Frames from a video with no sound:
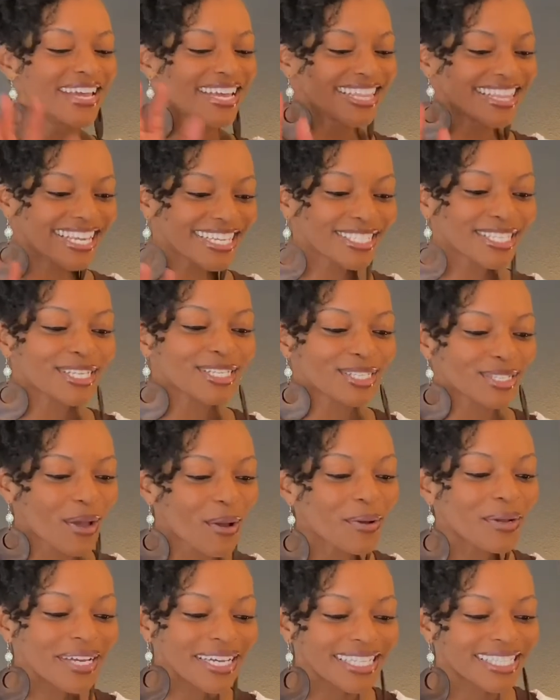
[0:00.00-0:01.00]
This is
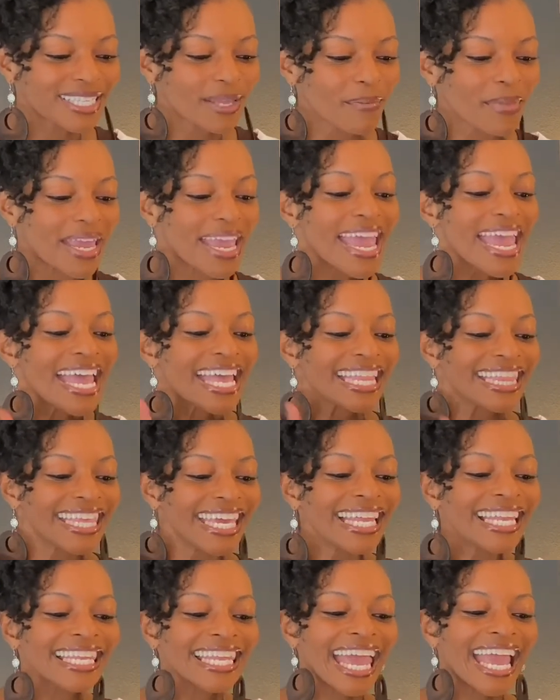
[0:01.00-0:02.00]
so good to me.
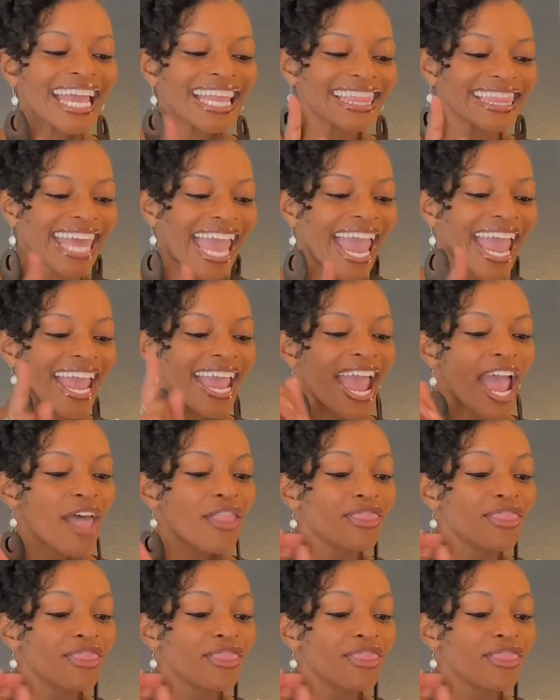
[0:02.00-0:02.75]
Then laid they